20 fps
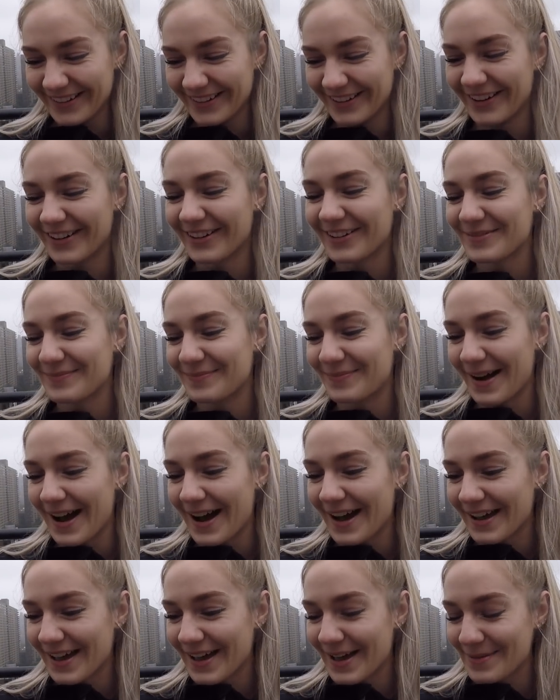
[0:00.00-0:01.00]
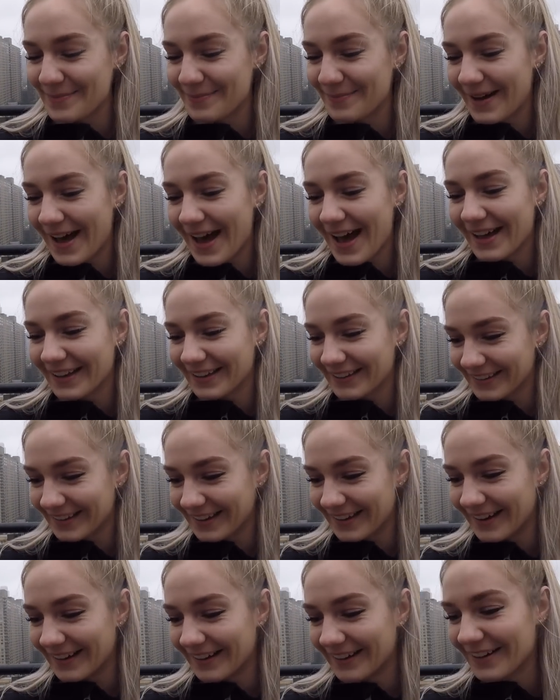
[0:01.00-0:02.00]
or buy a bag,
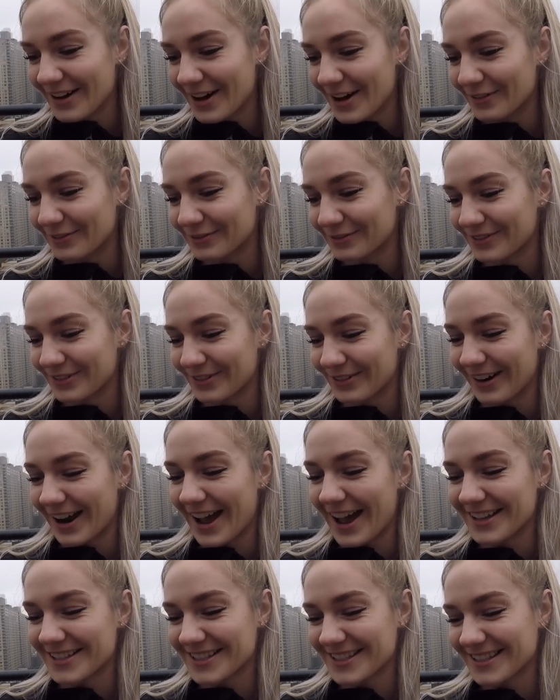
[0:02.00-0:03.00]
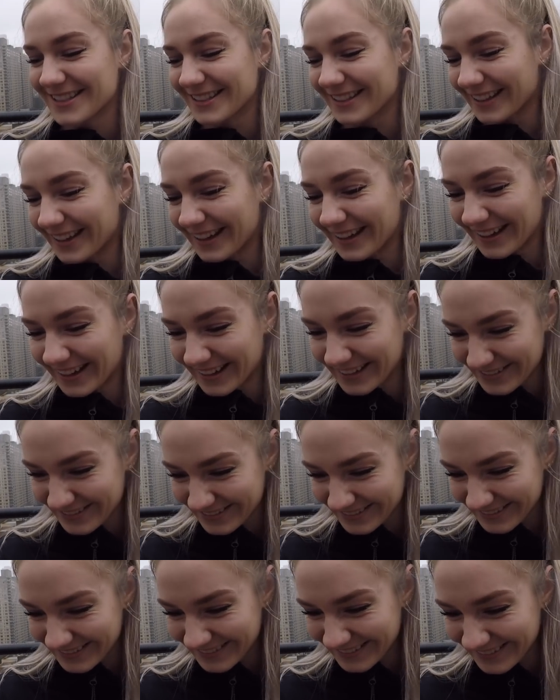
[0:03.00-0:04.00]
yeah, of grass, yeah.
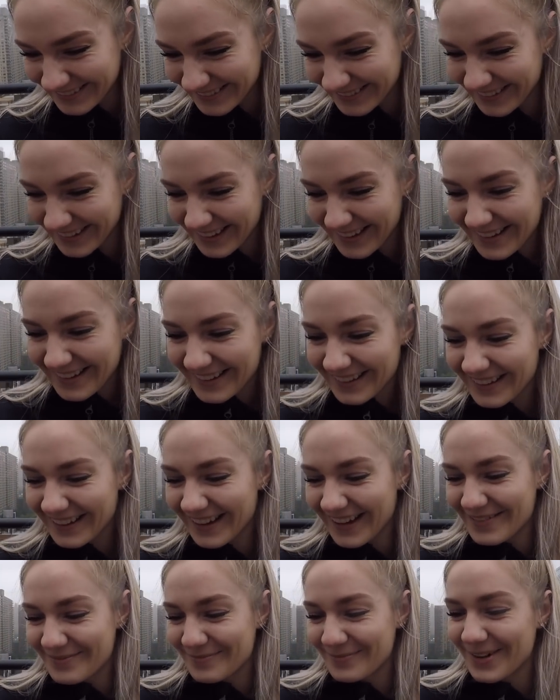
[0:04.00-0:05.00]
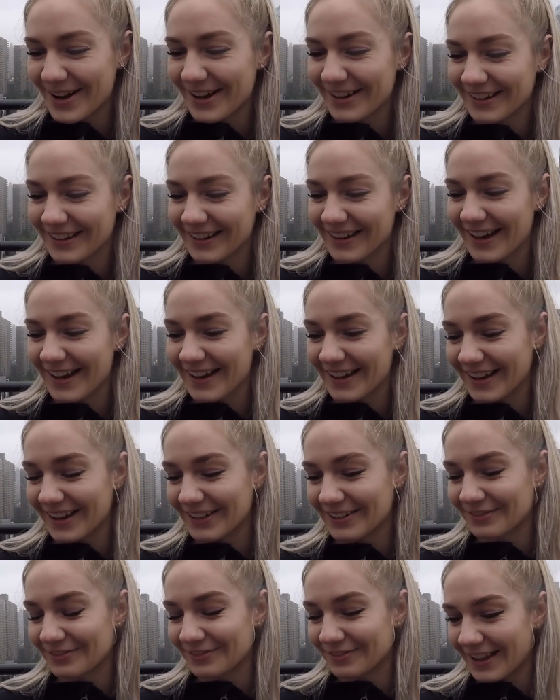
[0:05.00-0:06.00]
Got money, I
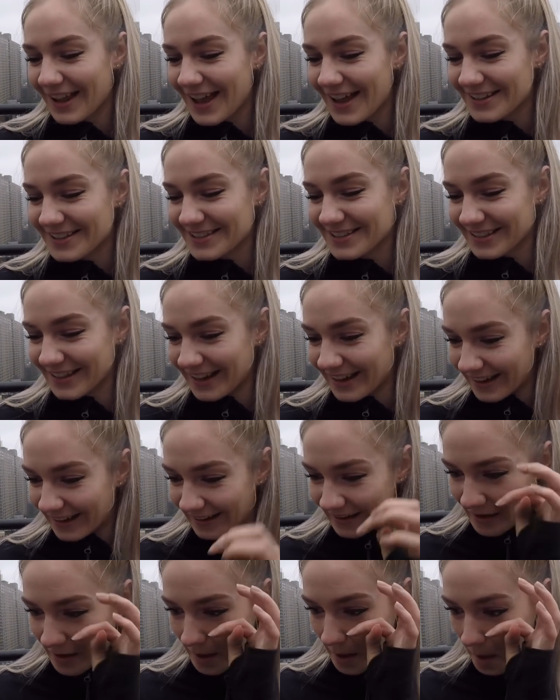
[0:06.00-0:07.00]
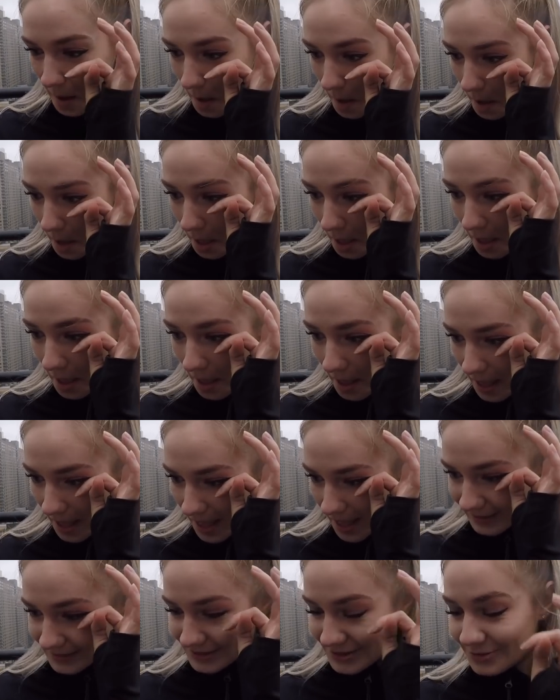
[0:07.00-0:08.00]
can flash, yeah.
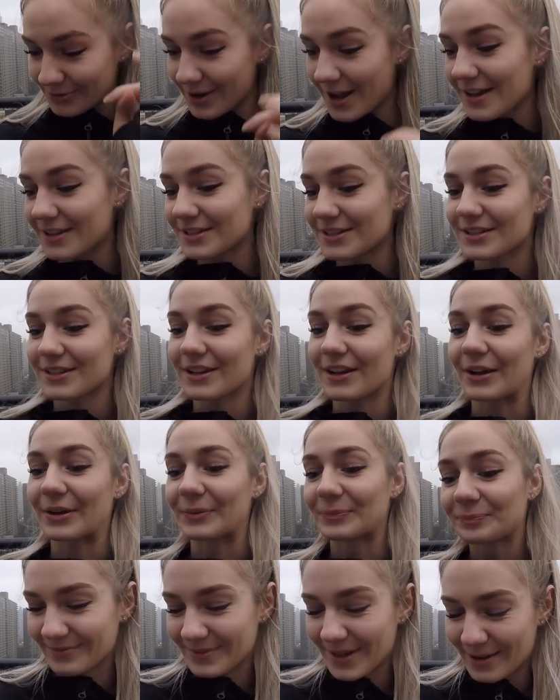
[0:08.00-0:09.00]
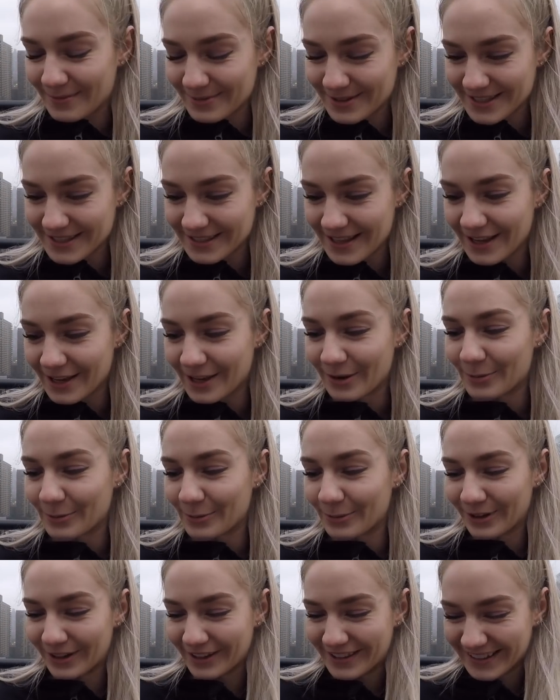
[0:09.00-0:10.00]
And trash, yeah. I be slanging
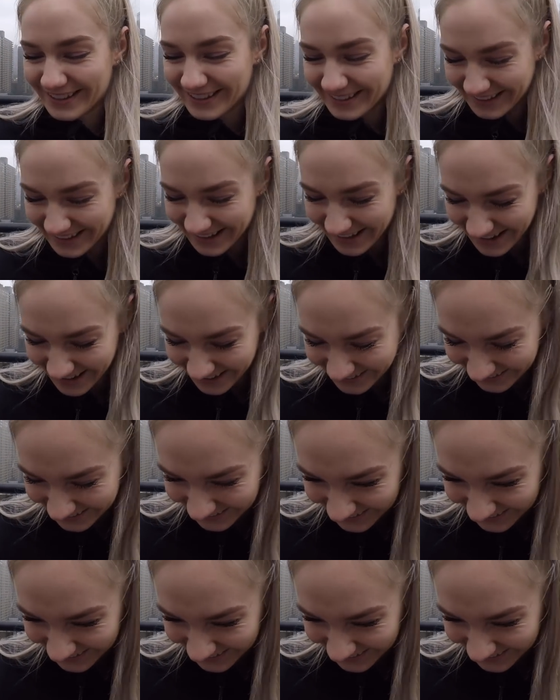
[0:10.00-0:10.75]
wood, yeah.